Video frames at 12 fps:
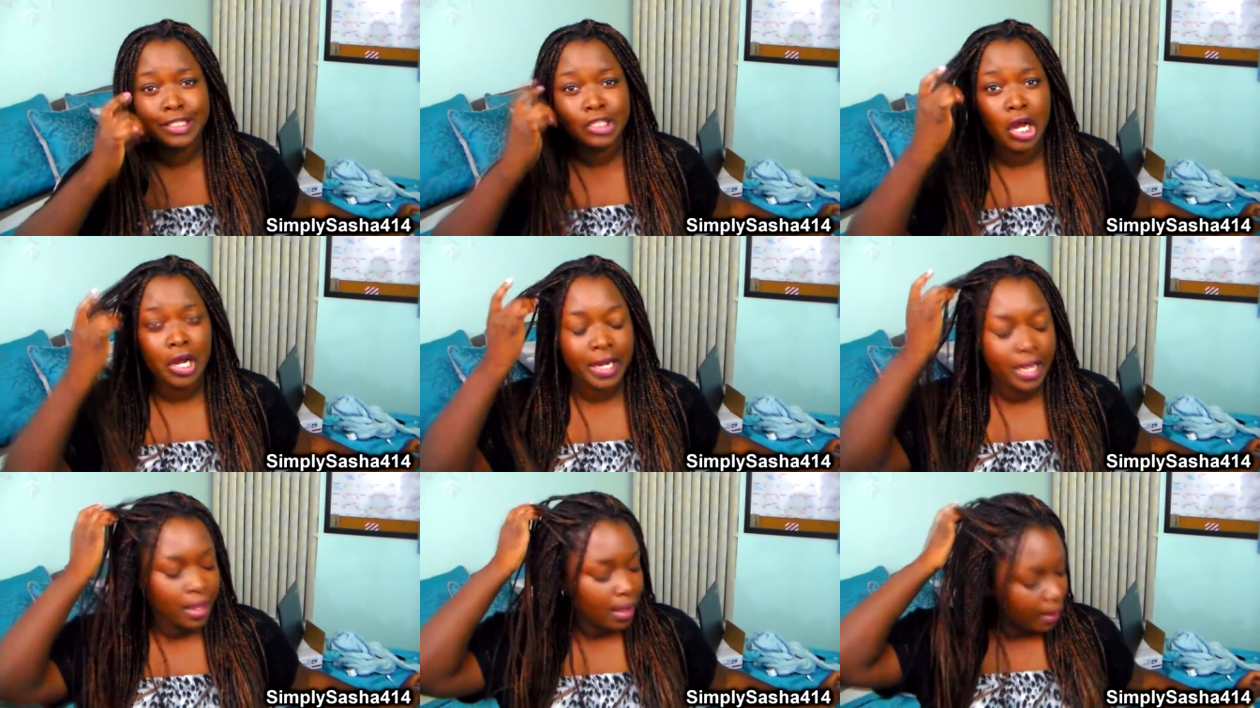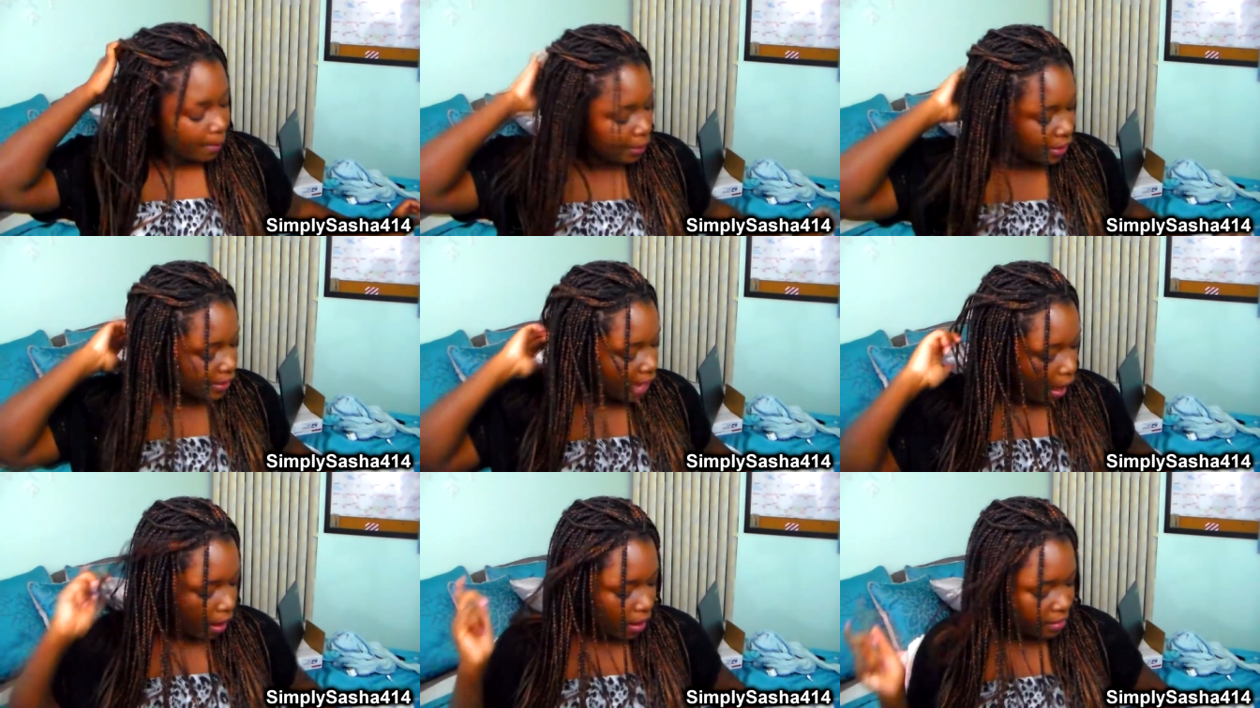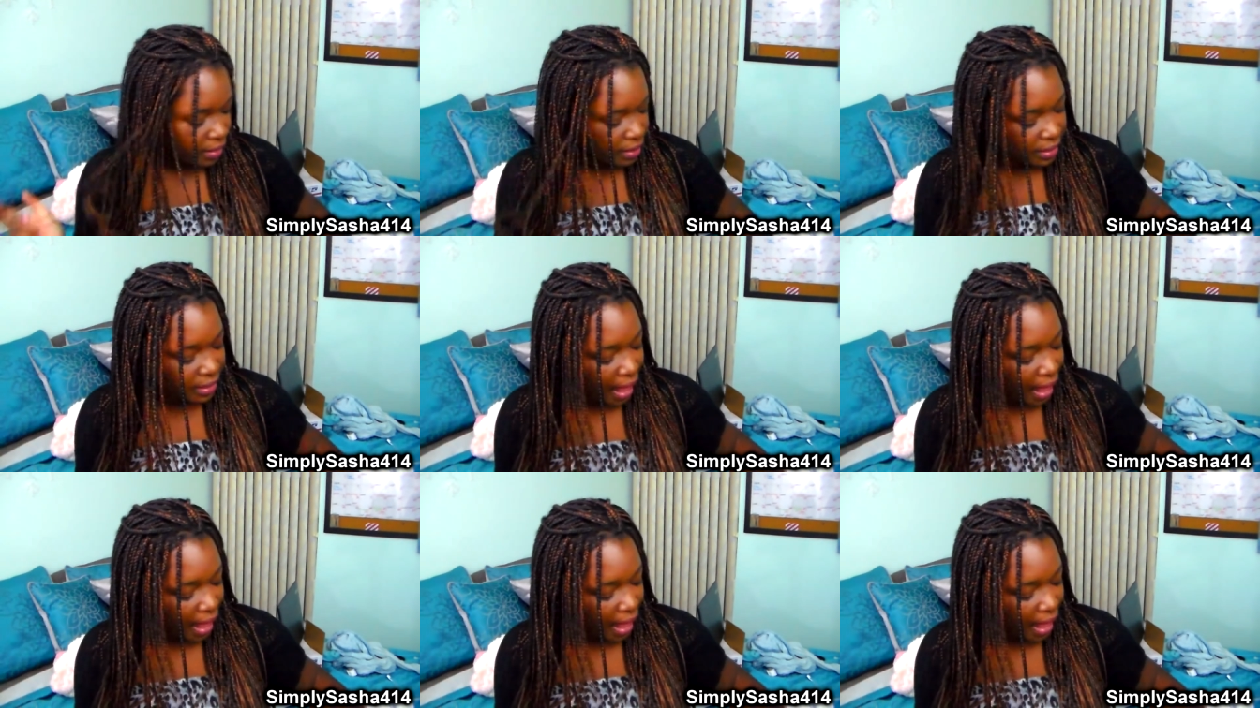Sorry. But yeah, and then the